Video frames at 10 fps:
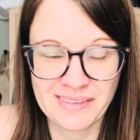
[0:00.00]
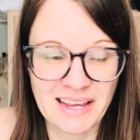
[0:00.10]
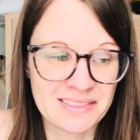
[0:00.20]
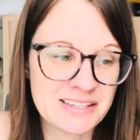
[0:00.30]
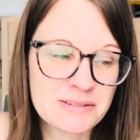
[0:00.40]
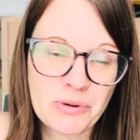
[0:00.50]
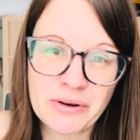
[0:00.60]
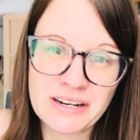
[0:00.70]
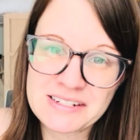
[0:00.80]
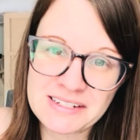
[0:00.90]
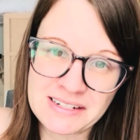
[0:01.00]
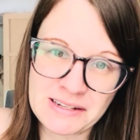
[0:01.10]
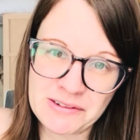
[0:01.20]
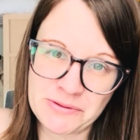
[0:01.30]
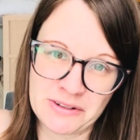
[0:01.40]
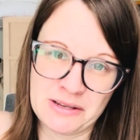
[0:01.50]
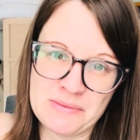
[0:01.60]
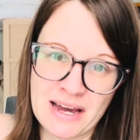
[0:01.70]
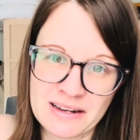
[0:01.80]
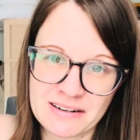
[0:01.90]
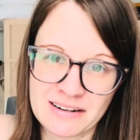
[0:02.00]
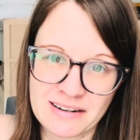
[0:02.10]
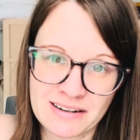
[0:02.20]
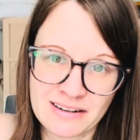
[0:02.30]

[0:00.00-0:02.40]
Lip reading: At this point, it didn't even really matter.